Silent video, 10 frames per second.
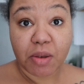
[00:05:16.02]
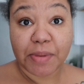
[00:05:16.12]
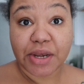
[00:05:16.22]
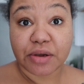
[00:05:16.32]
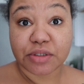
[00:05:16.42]

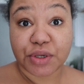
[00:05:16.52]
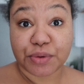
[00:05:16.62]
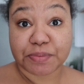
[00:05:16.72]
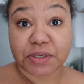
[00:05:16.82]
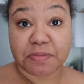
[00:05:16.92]
My nose
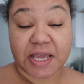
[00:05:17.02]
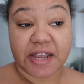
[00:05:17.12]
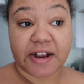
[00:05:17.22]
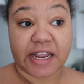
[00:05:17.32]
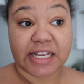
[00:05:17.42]
hoop should be
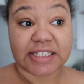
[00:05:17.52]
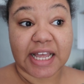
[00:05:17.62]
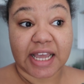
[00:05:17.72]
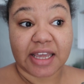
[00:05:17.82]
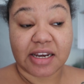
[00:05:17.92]
here any
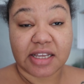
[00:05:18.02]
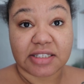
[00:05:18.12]
second.